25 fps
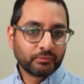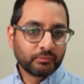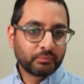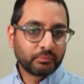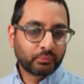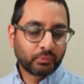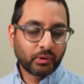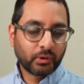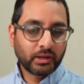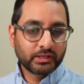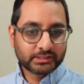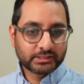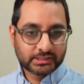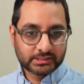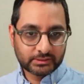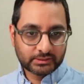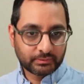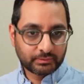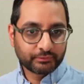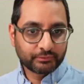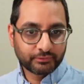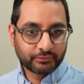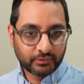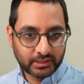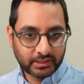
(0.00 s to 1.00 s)
Prices are
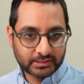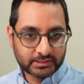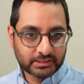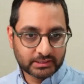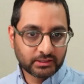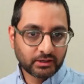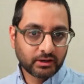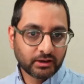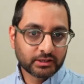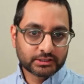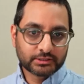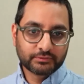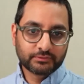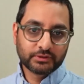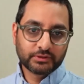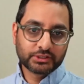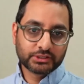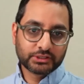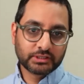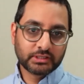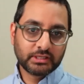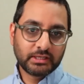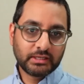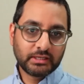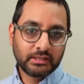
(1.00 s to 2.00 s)
inflated
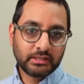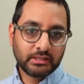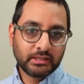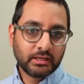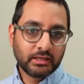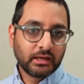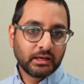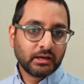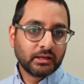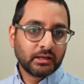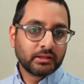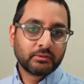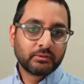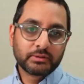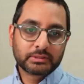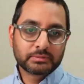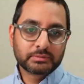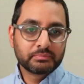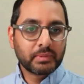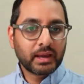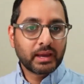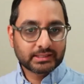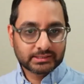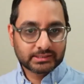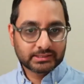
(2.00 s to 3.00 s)
artificially. There is
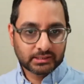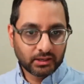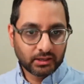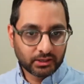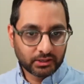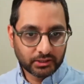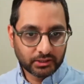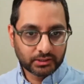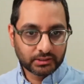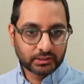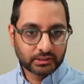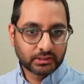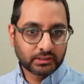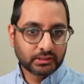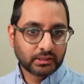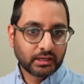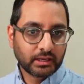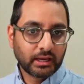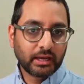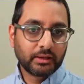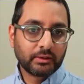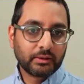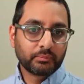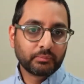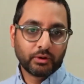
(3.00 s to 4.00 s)
mass hunger
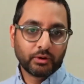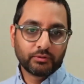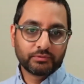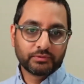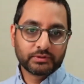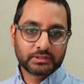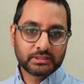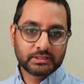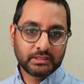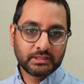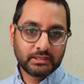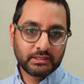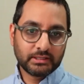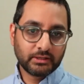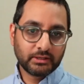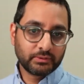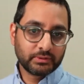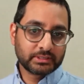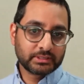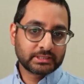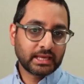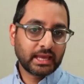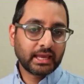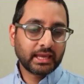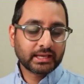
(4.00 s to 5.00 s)
and poverty. There
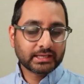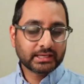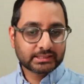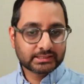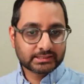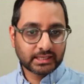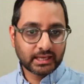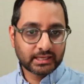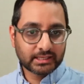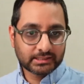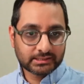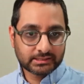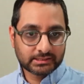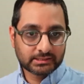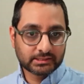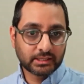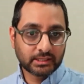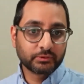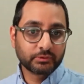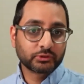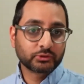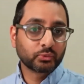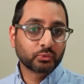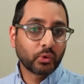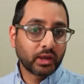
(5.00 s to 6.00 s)
is excess. There
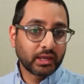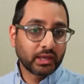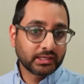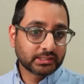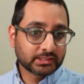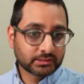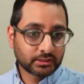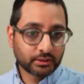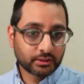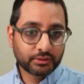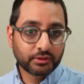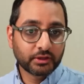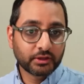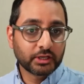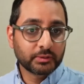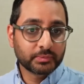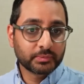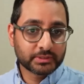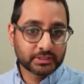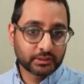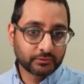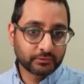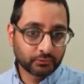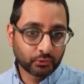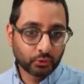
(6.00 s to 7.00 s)
is waste.
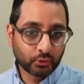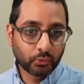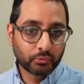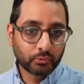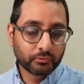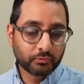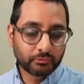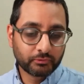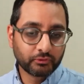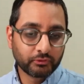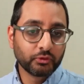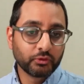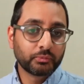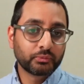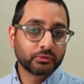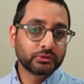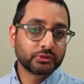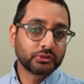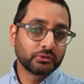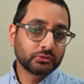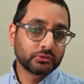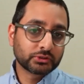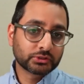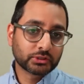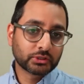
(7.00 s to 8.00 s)
30% of all food
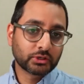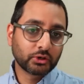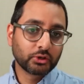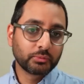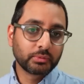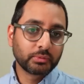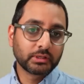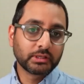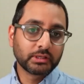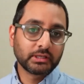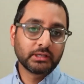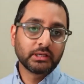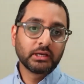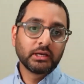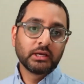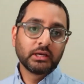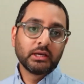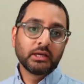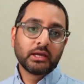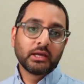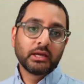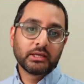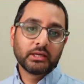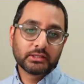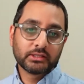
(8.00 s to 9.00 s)
produced globally
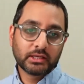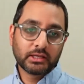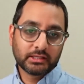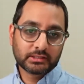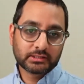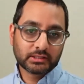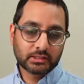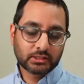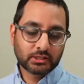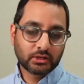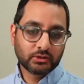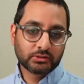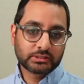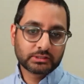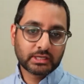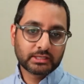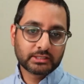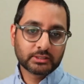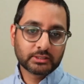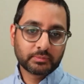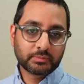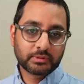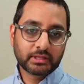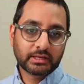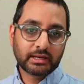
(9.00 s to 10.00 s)
ends
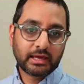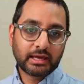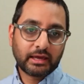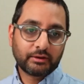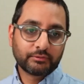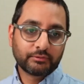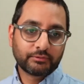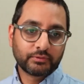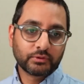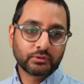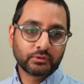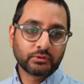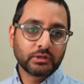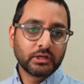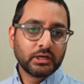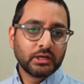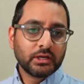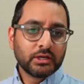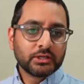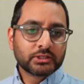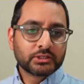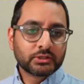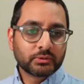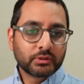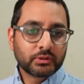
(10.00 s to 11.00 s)
up in the landfill.
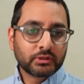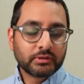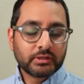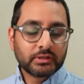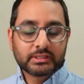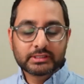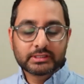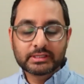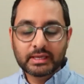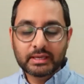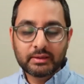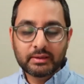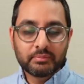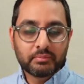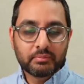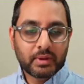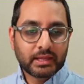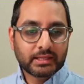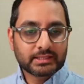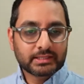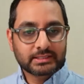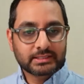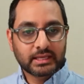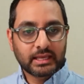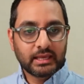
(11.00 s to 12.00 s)
So there is
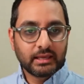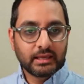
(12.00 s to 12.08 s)
immense